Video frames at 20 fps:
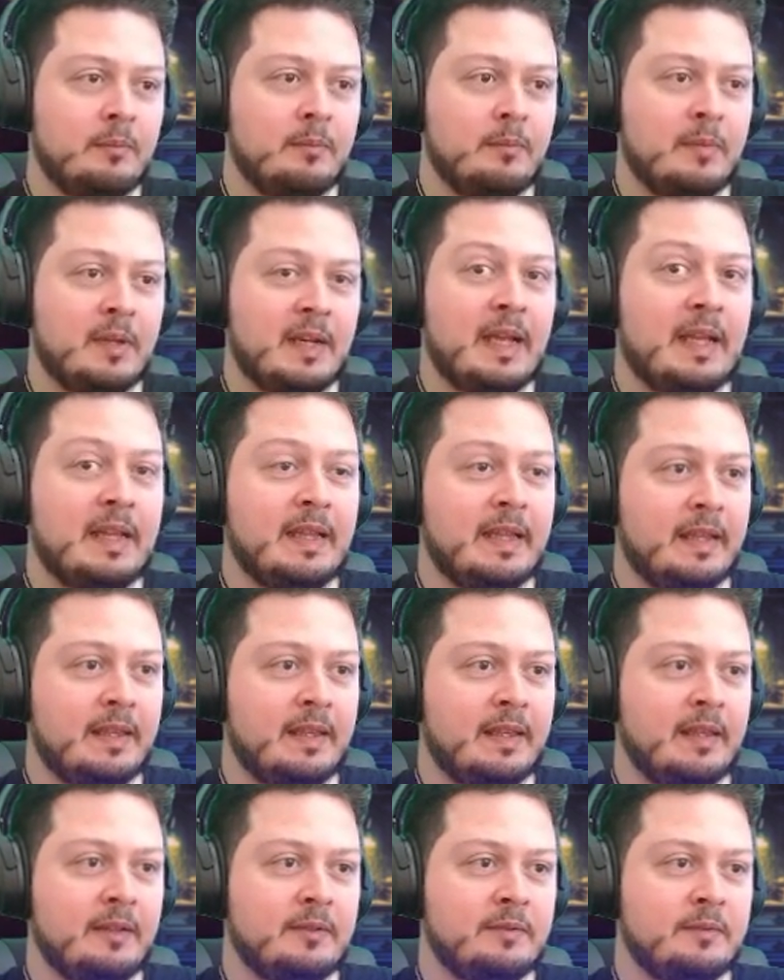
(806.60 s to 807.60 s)
but I like
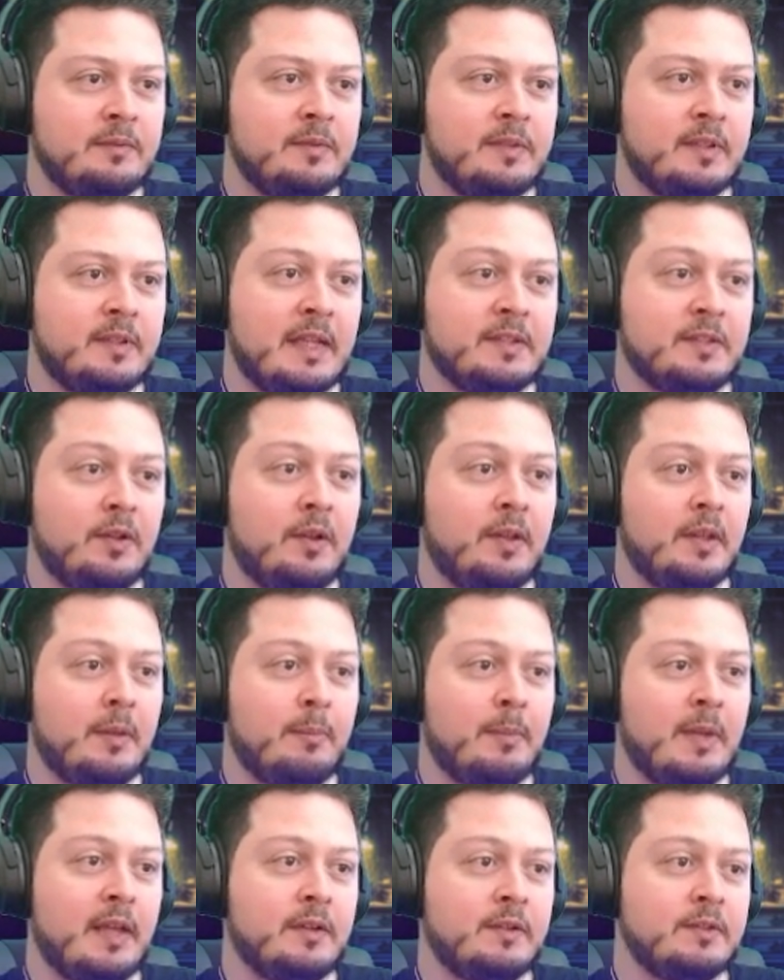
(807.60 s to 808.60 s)
it, and that's all that
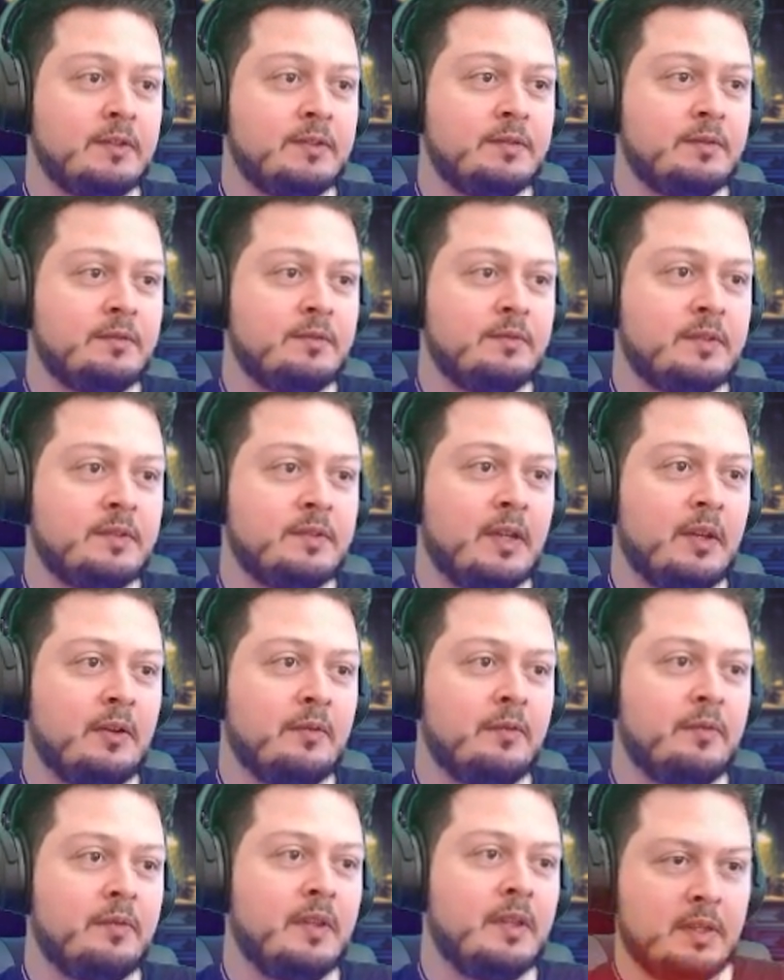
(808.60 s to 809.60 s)
matters. So
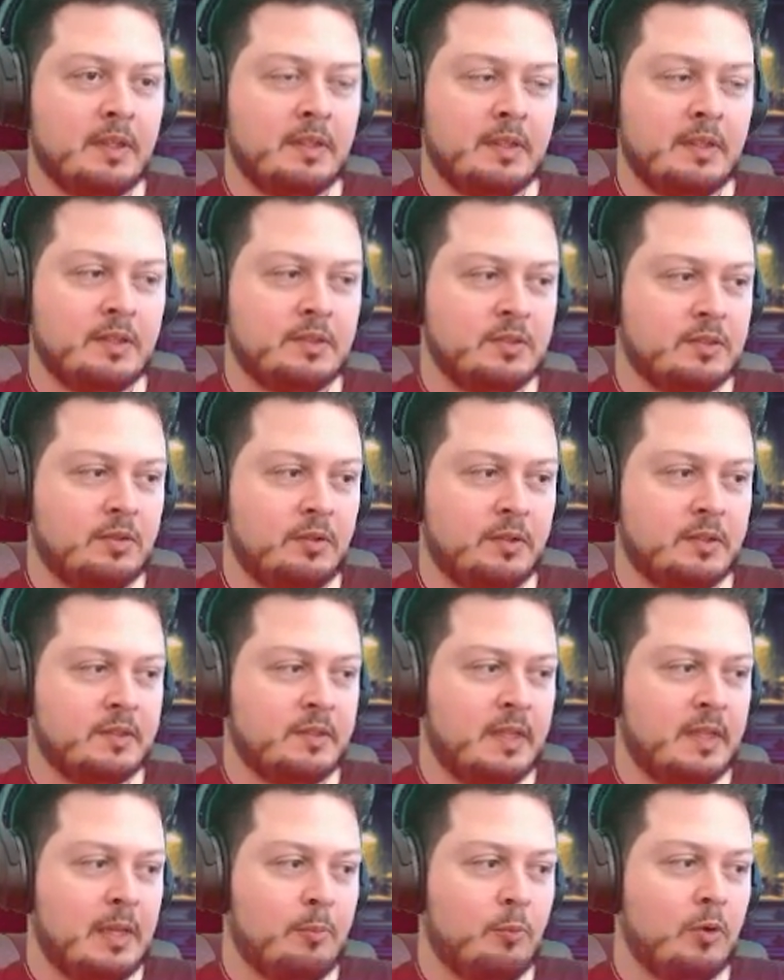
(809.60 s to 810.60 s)
it just looks a
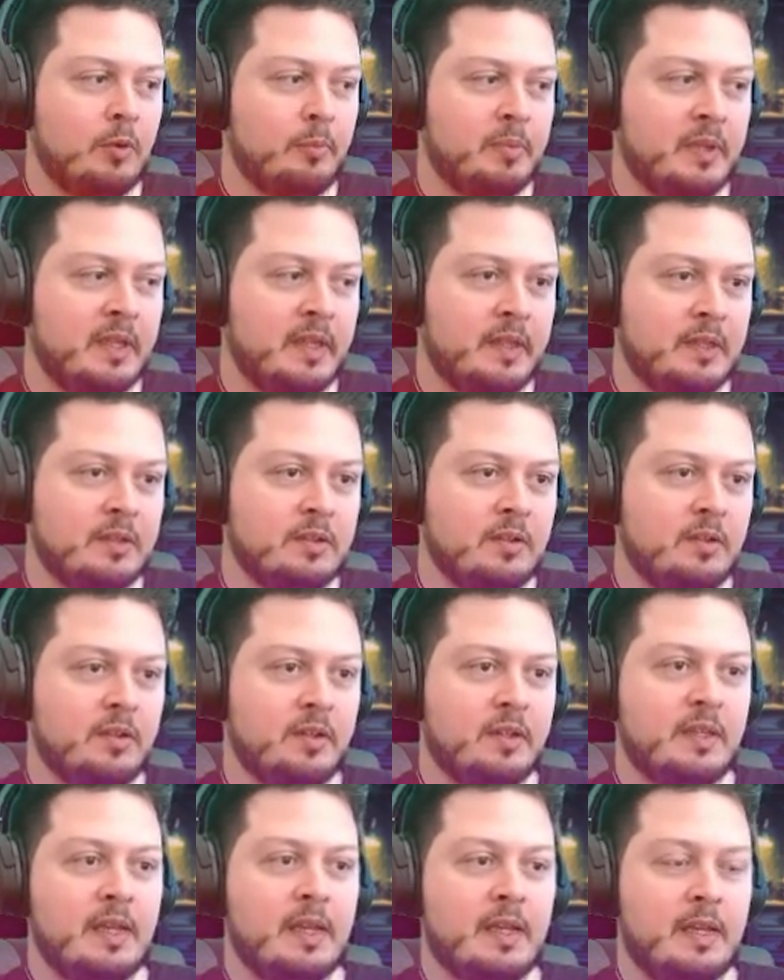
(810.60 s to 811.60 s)
lot more appealing to
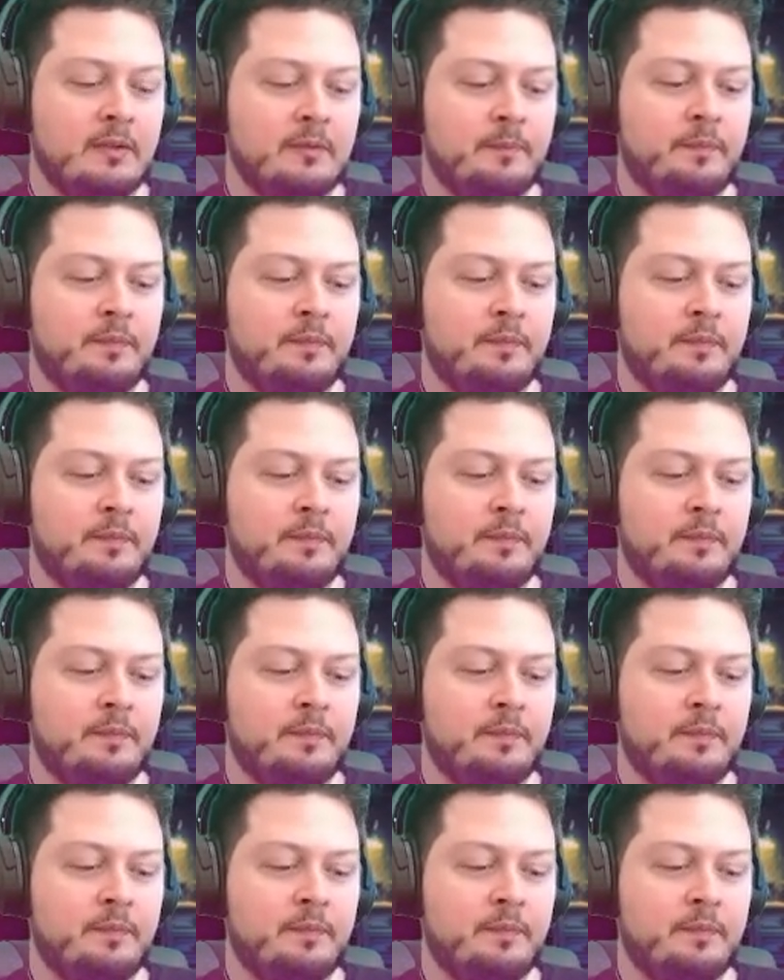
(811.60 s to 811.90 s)
look at,